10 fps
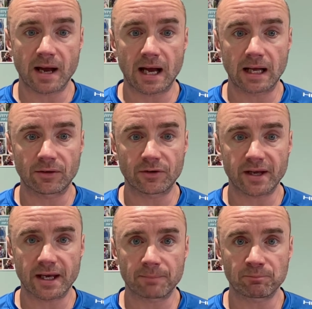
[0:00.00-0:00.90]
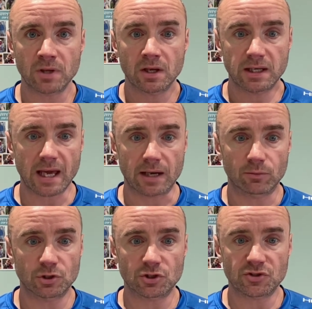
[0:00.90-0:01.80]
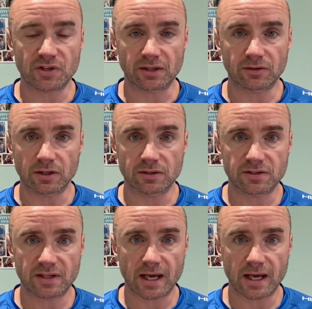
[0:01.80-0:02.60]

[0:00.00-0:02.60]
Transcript: and we just think that